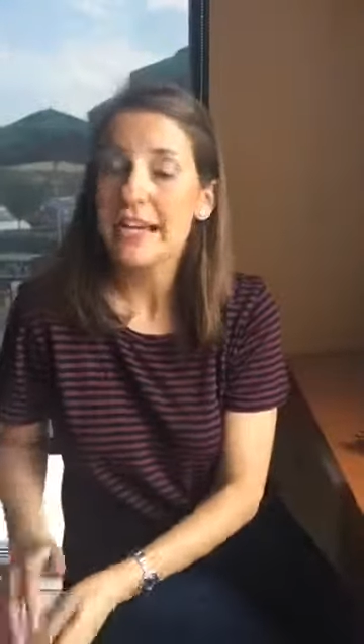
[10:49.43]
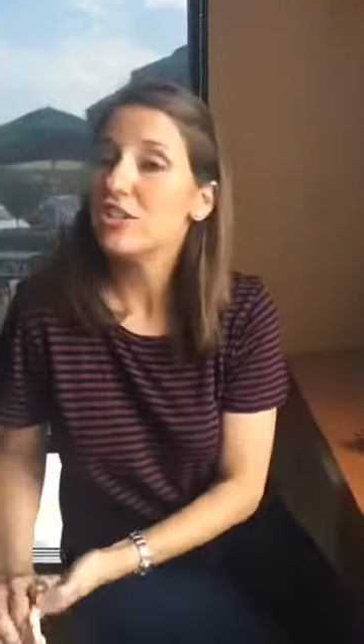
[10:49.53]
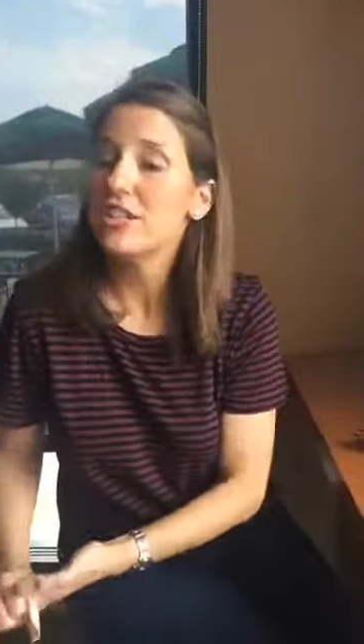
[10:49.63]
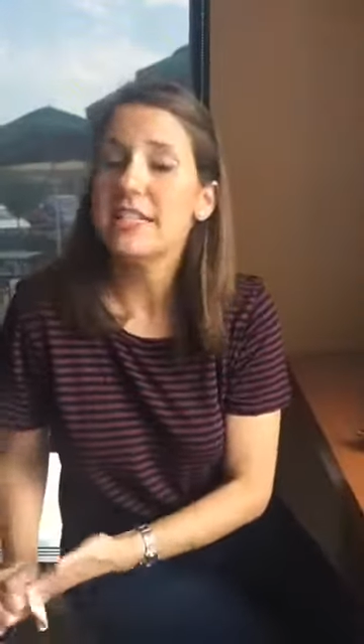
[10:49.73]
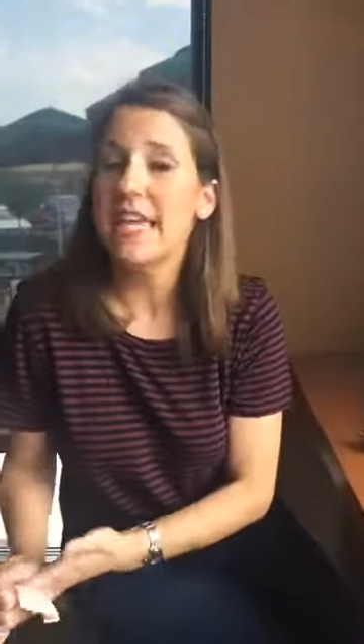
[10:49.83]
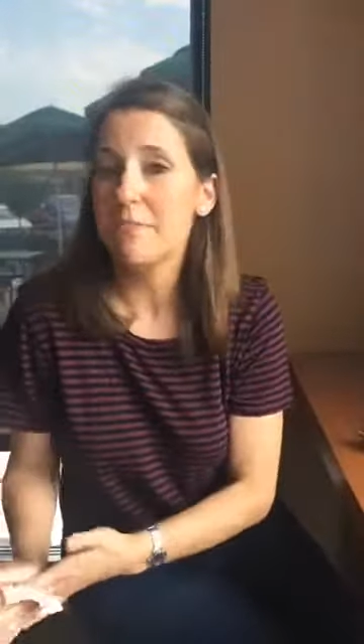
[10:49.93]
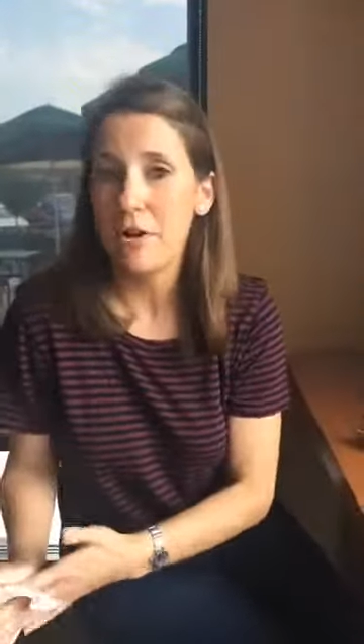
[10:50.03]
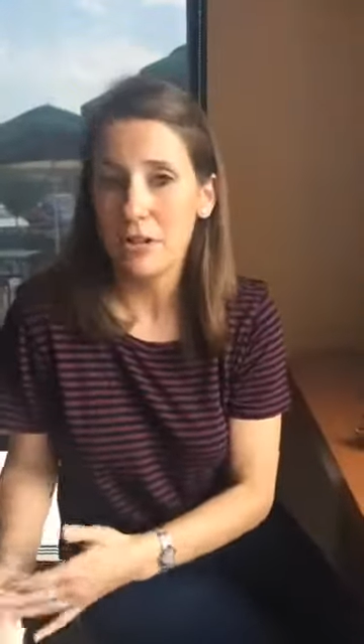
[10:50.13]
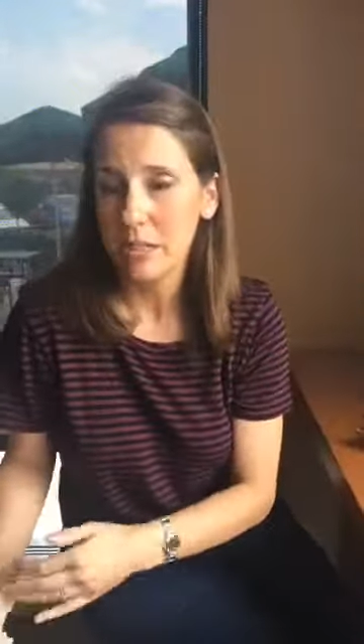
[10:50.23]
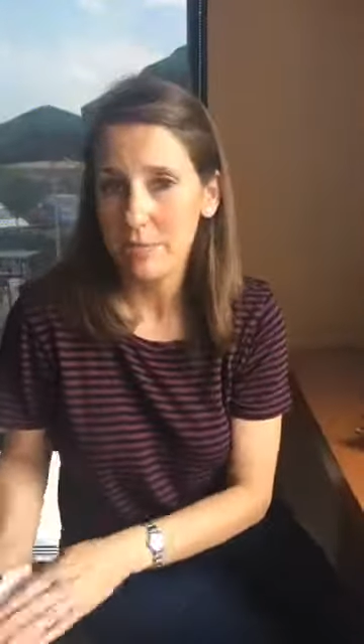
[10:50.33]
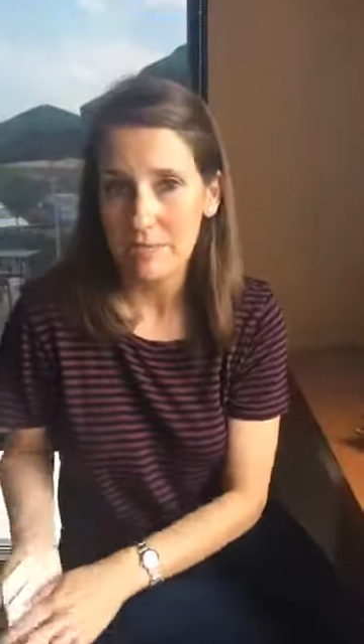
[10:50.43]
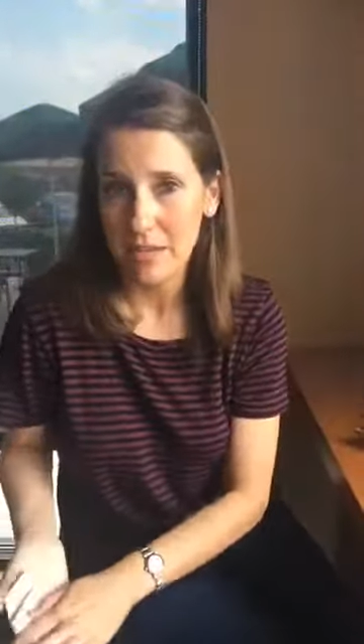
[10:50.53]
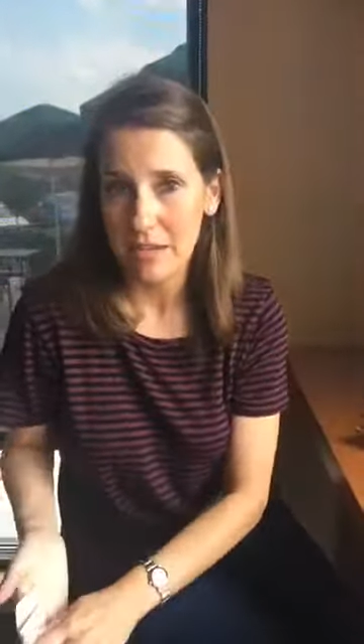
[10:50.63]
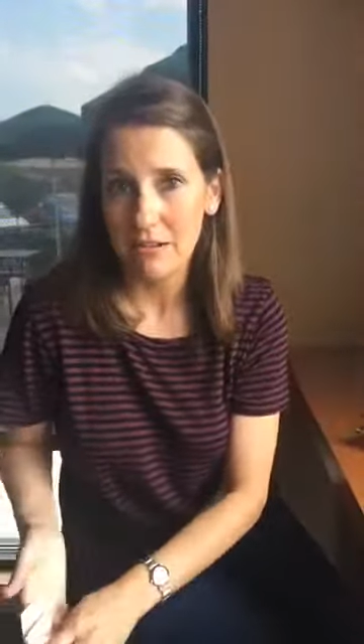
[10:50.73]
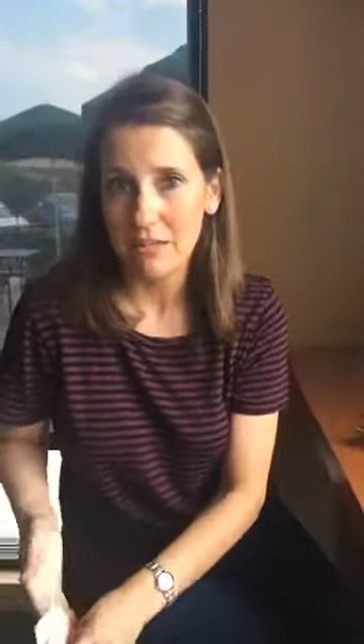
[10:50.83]
actually 10 parts per
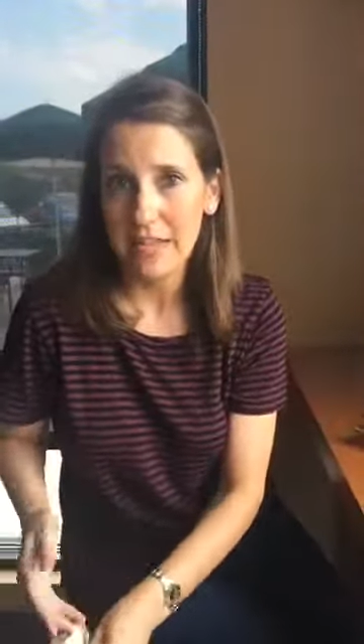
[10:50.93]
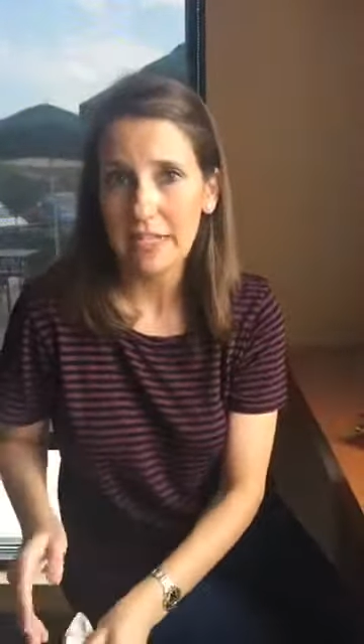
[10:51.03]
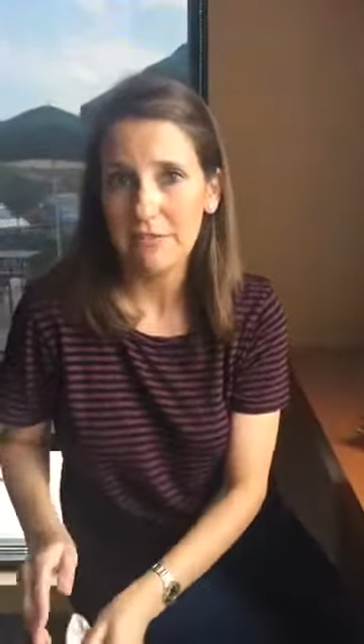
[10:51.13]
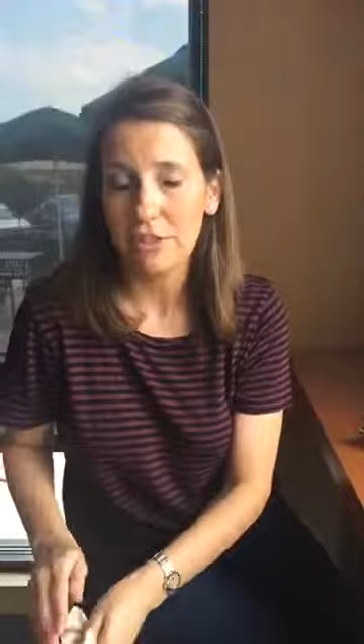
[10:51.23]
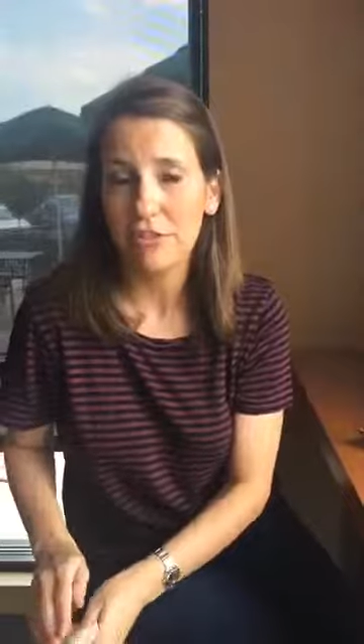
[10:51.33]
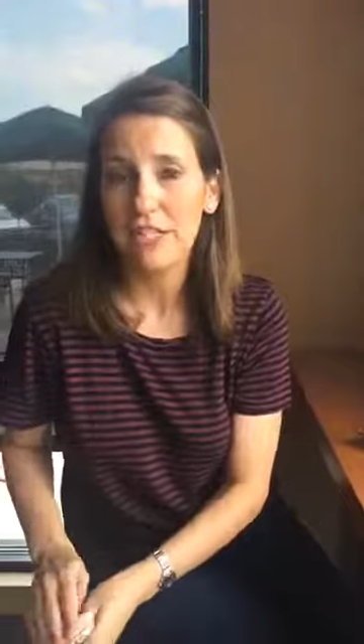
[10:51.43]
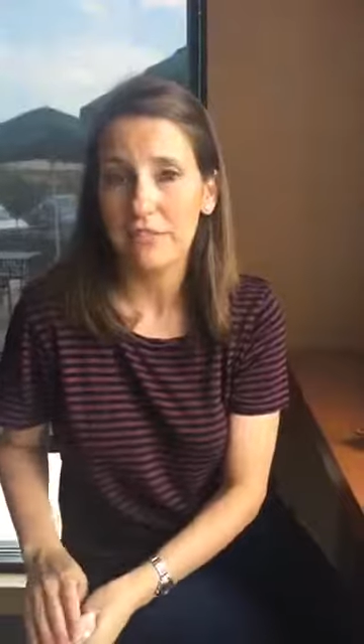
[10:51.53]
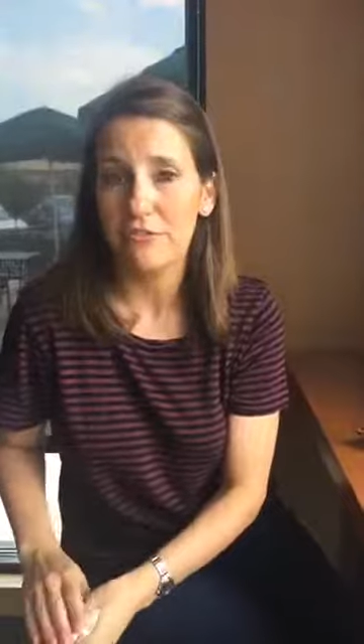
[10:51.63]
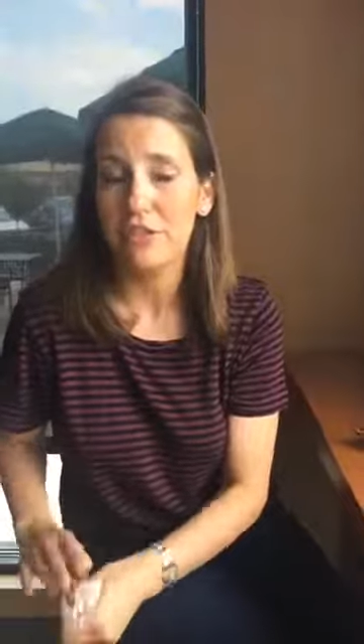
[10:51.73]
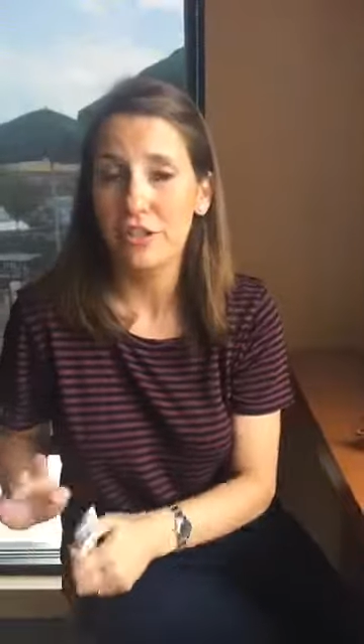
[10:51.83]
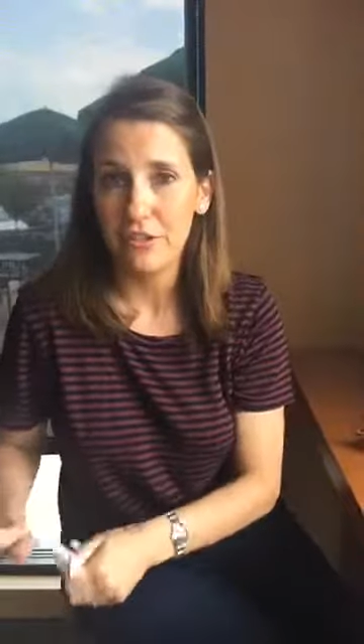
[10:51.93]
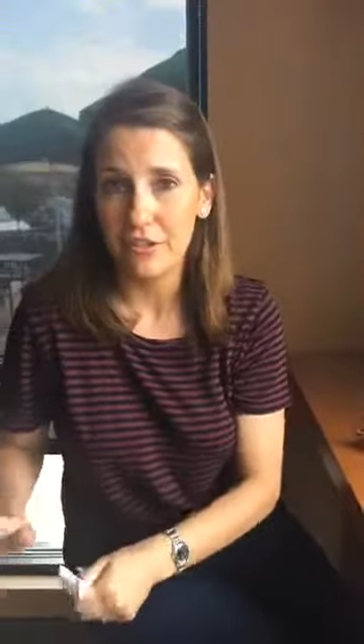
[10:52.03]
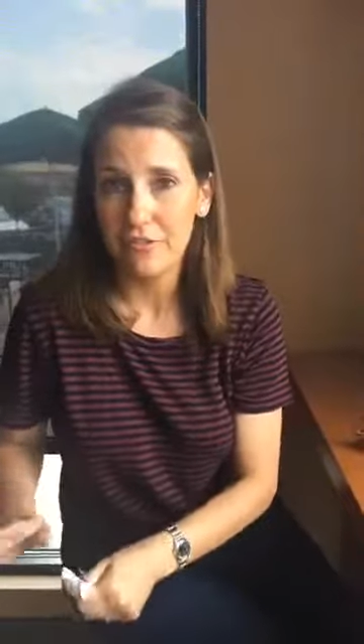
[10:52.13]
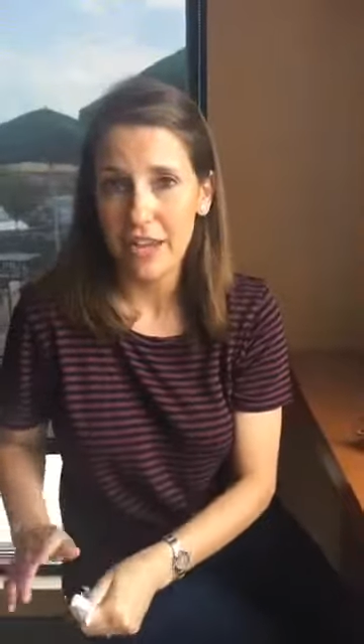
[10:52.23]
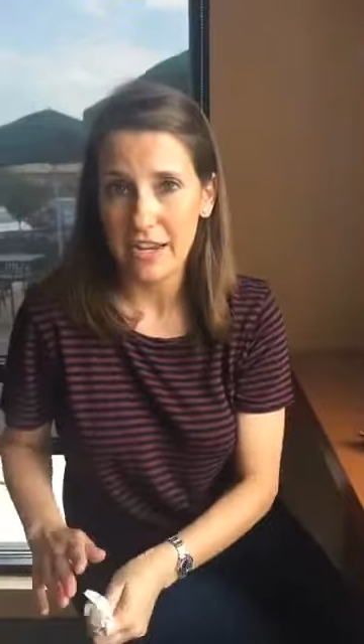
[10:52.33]
million or less of gluten for
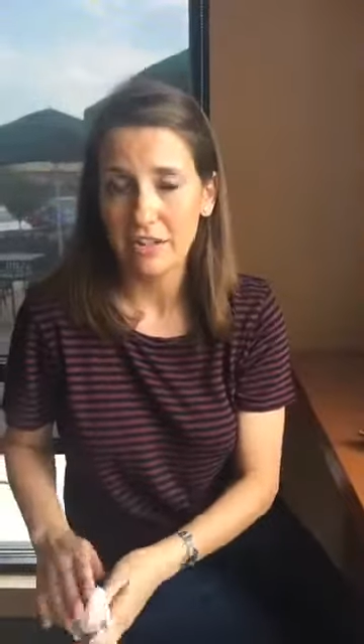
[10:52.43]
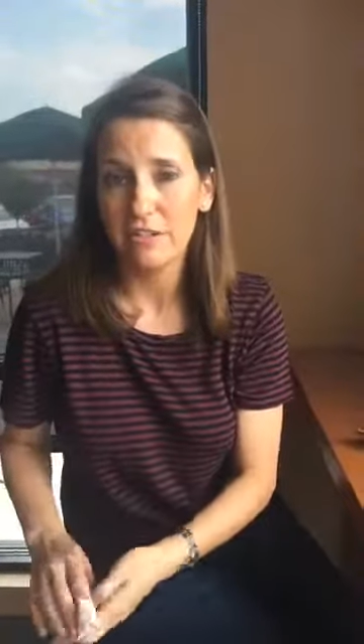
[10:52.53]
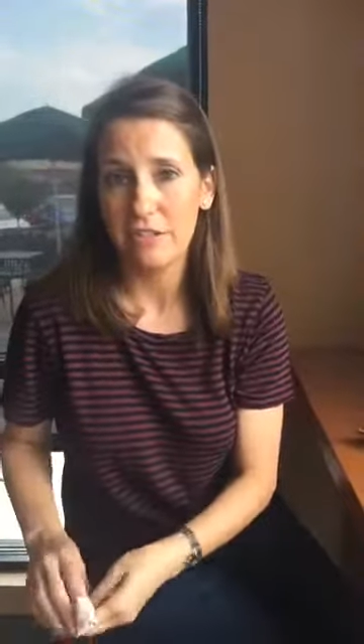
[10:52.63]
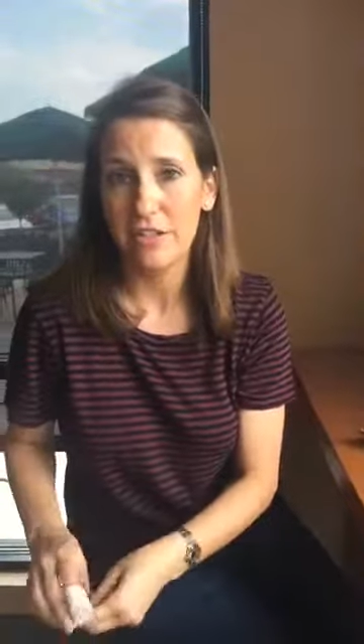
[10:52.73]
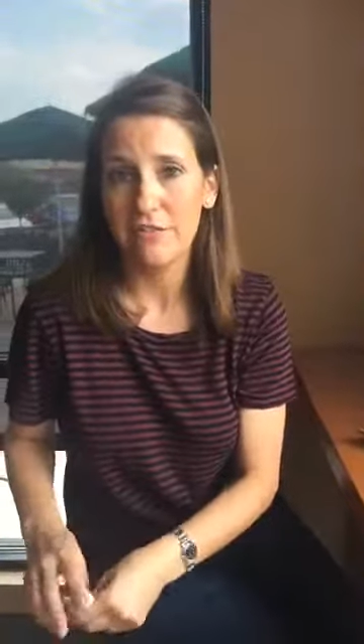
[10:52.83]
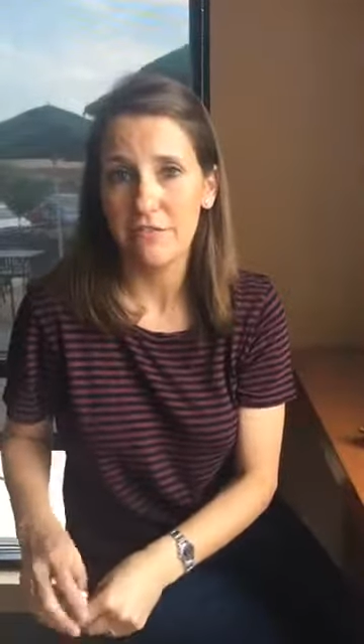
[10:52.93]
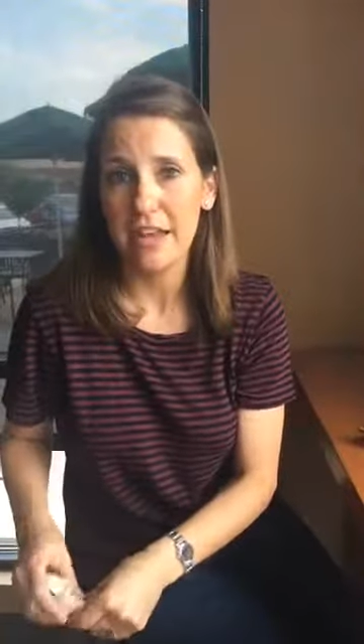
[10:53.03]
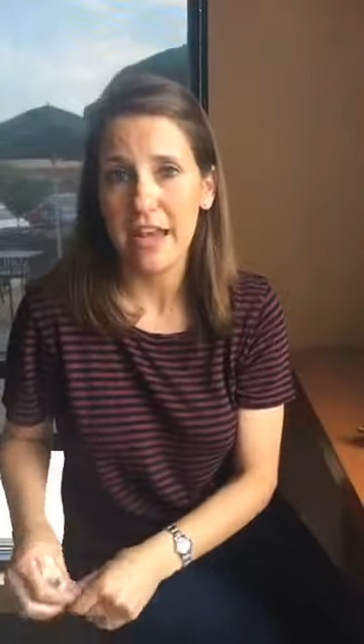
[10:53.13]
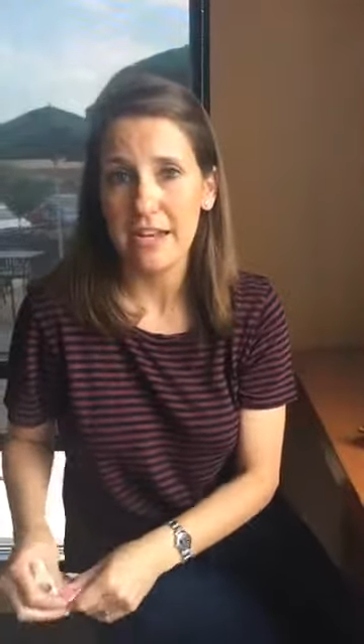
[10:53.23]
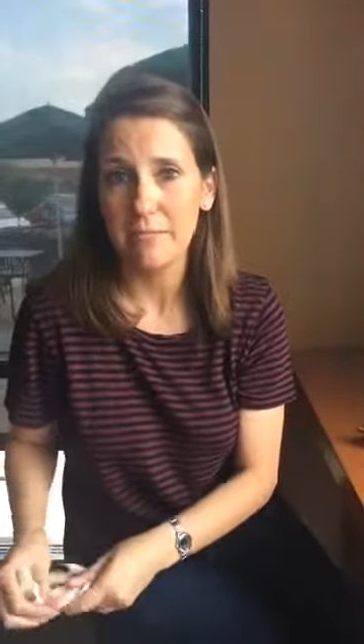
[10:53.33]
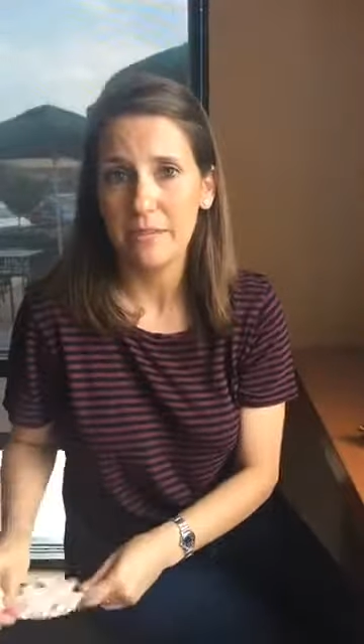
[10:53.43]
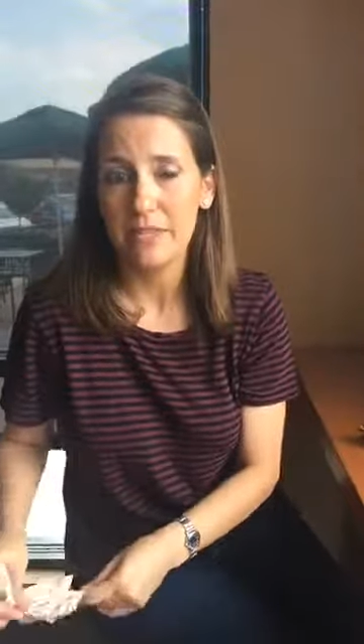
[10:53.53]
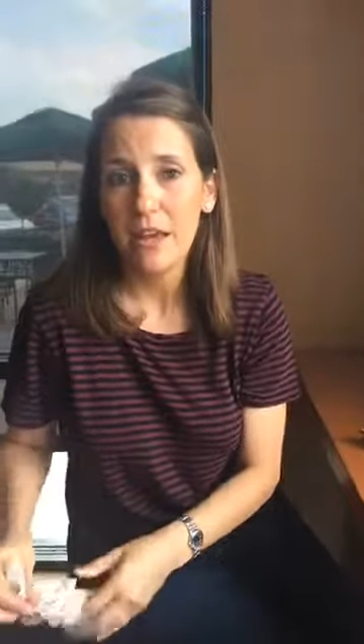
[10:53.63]
certified gluten-free items.